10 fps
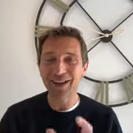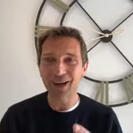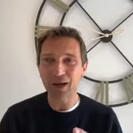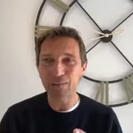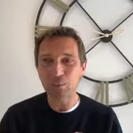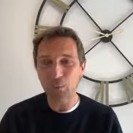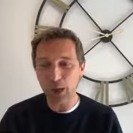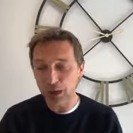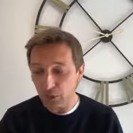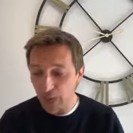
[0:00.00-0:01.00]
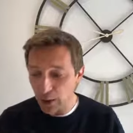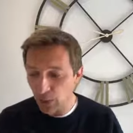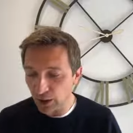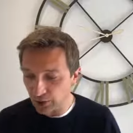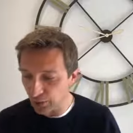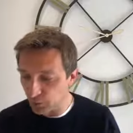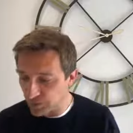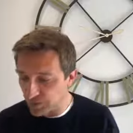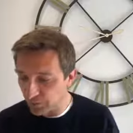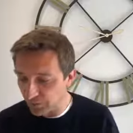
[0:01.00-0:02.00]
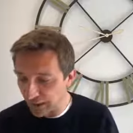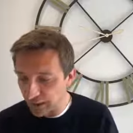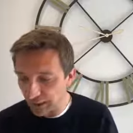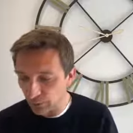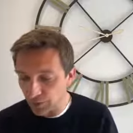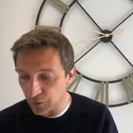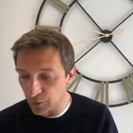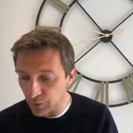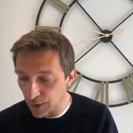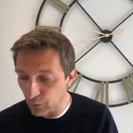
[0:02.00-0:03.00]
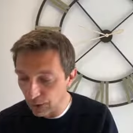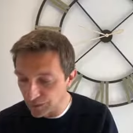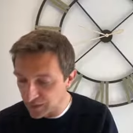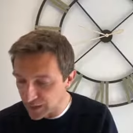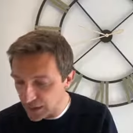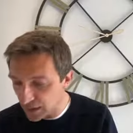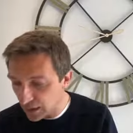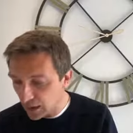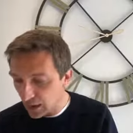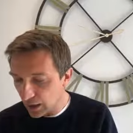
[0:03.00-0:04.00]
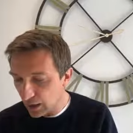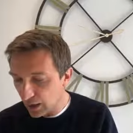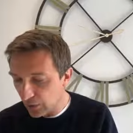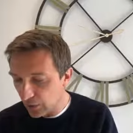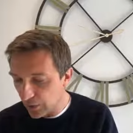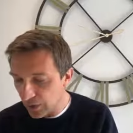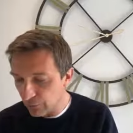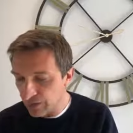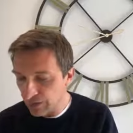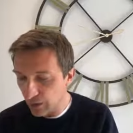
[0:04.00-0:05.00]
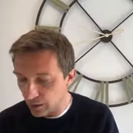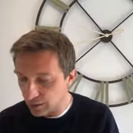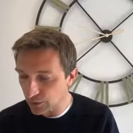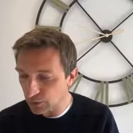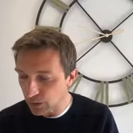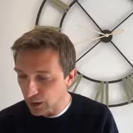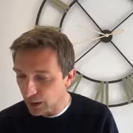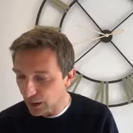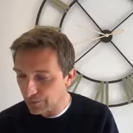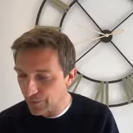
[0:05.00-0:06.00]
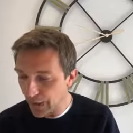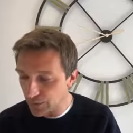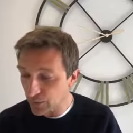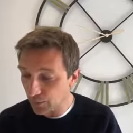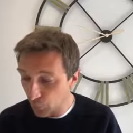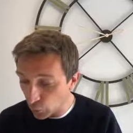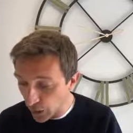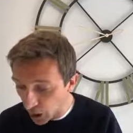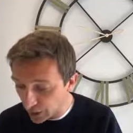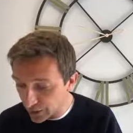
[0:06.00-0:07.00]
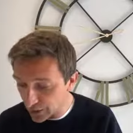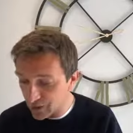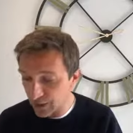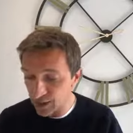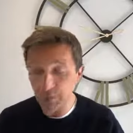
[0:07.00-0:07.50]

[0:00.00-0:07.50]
You may well, and I wanted to flag it up with you, you may well have seen the recent article that Paul Cartledge has done.